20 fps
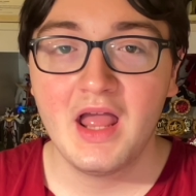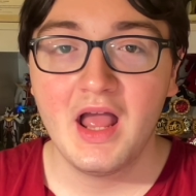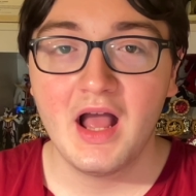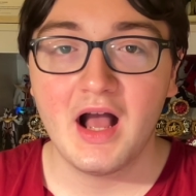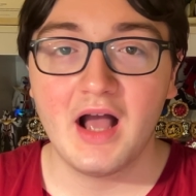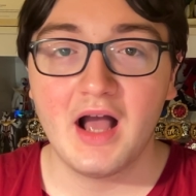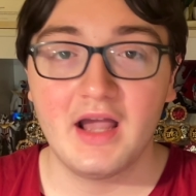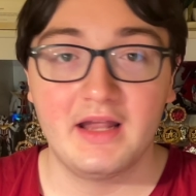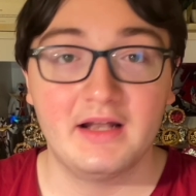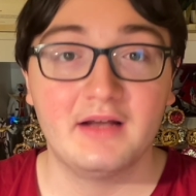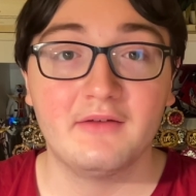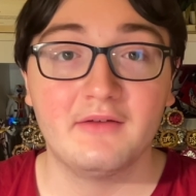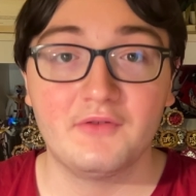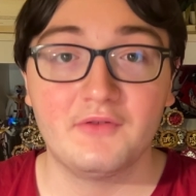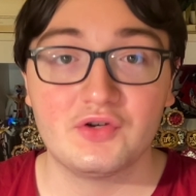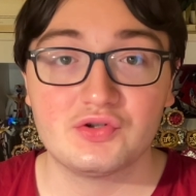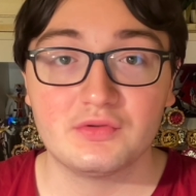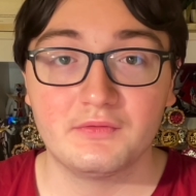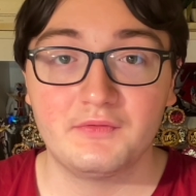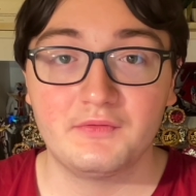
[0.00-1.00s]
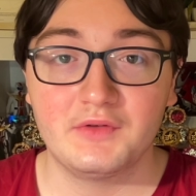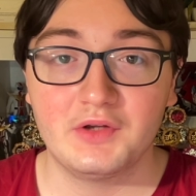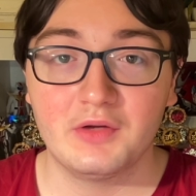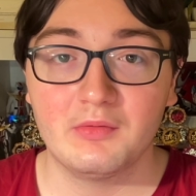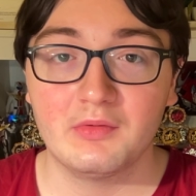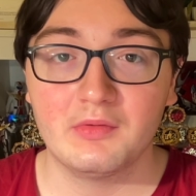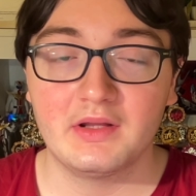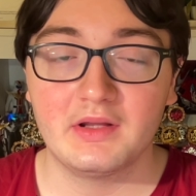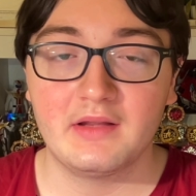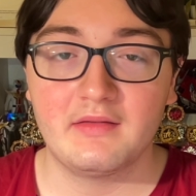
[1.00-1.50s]
uh, in an official figure
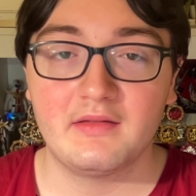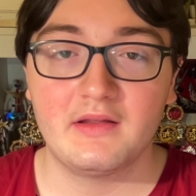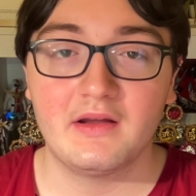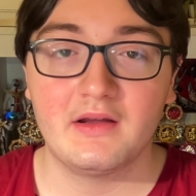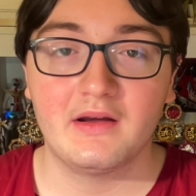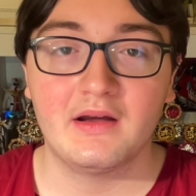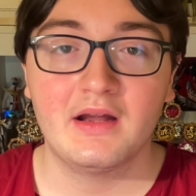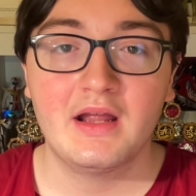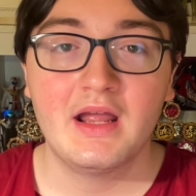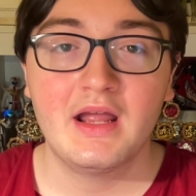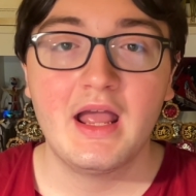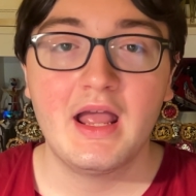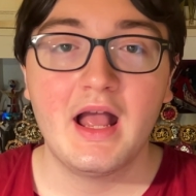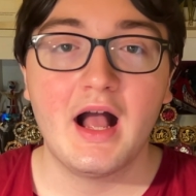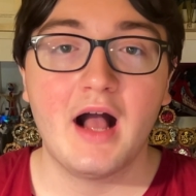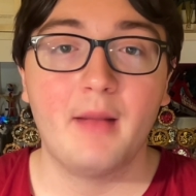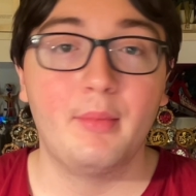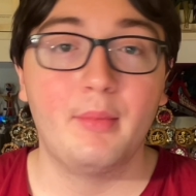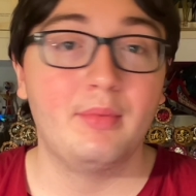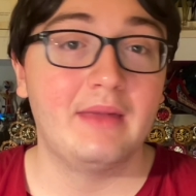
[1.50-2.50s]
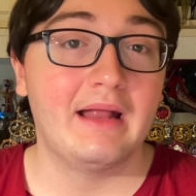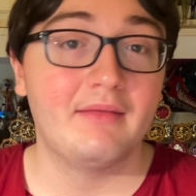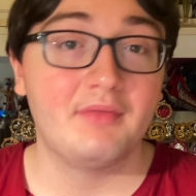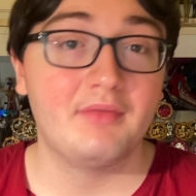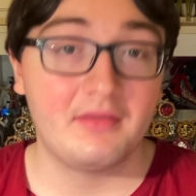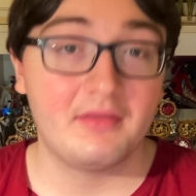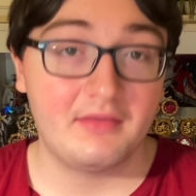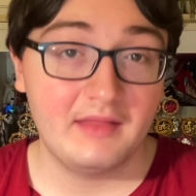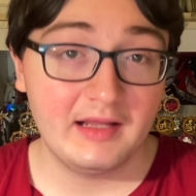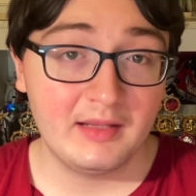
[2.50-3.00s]
release here. Um, we have
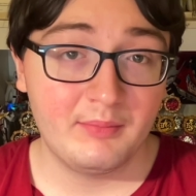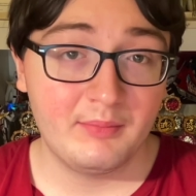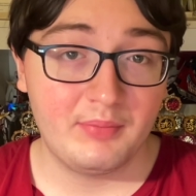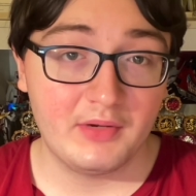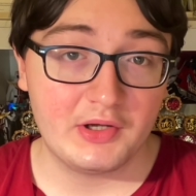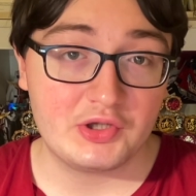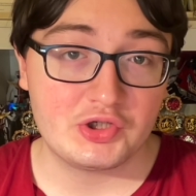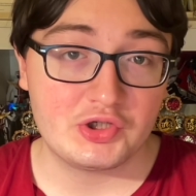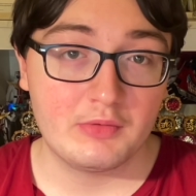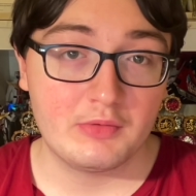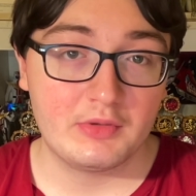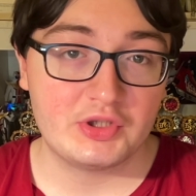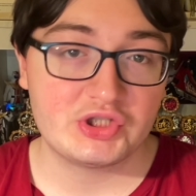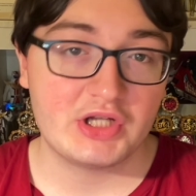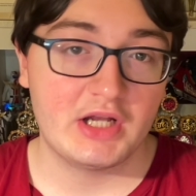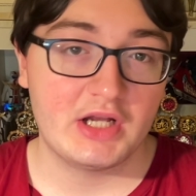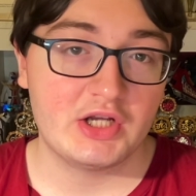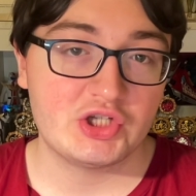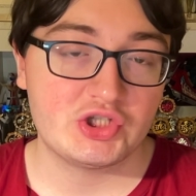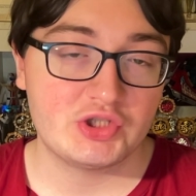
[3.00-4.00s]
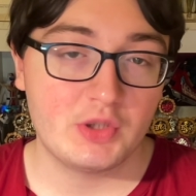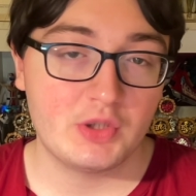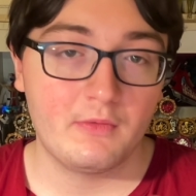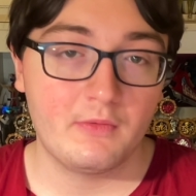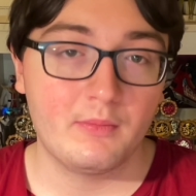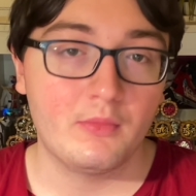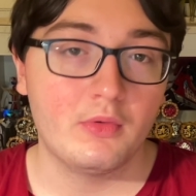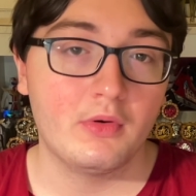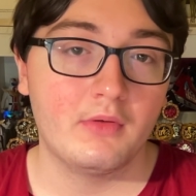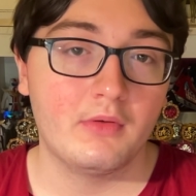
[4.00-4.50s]
the second picture, which kind of shows
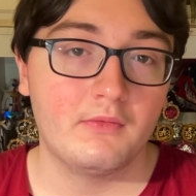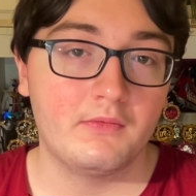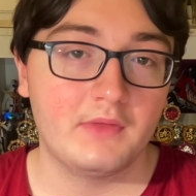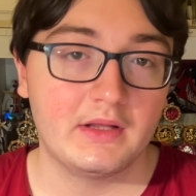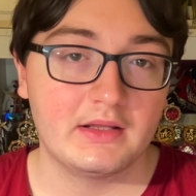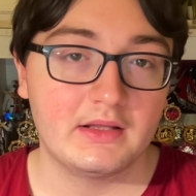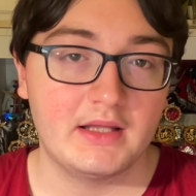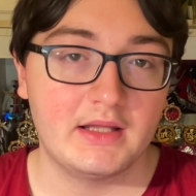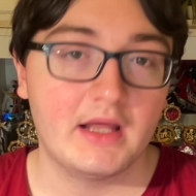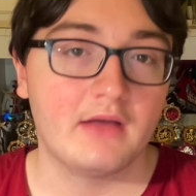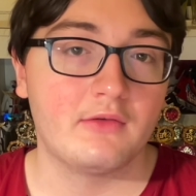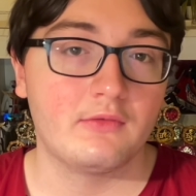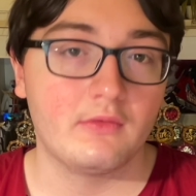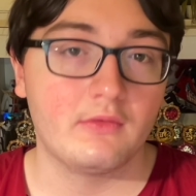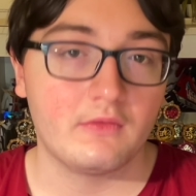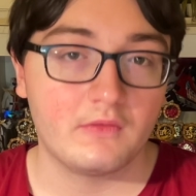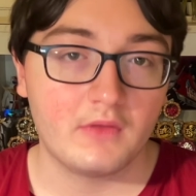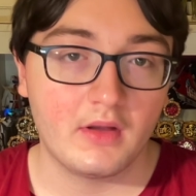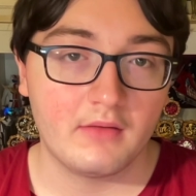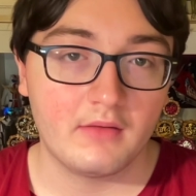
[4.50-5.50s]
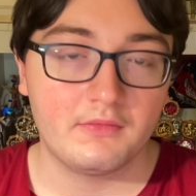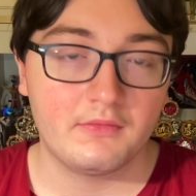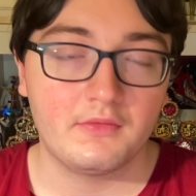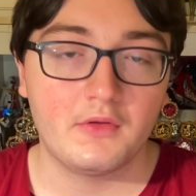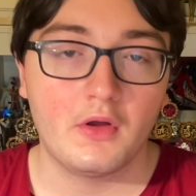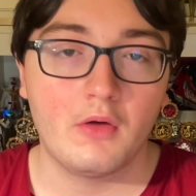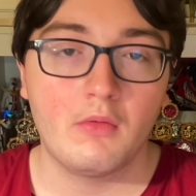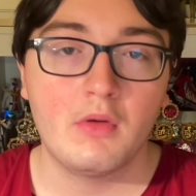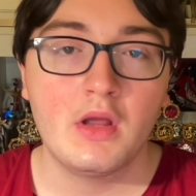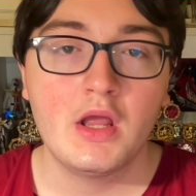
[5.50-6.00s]
more of like the extra stuff.
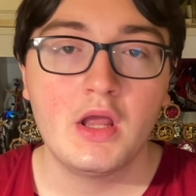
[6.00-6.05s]
So